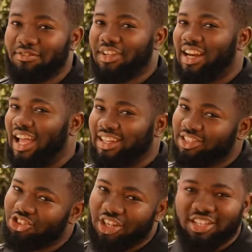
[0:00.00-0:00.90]
if you like
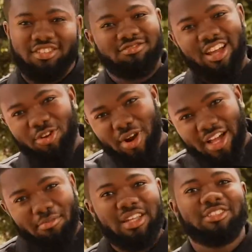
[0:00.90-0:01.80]
the drink. I
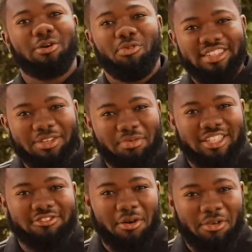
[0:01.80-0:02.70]
recommend some
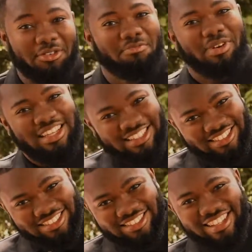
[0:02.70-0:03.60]
recipes for me,
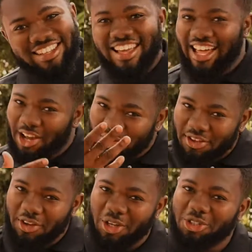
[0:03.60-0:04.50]
please. And I will
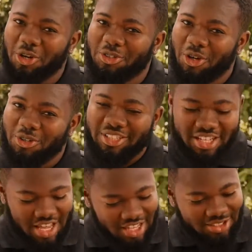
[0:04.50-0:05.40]
give you a shout out.
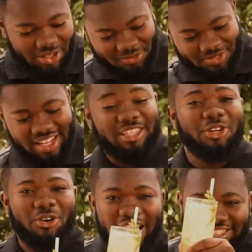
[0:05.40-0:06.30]
So, let's
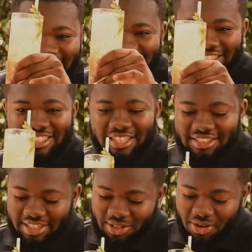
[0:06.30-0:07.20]
go right into the
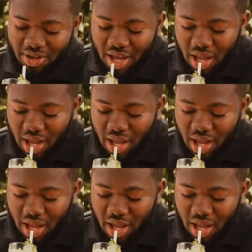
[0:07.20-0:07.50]
tasting now.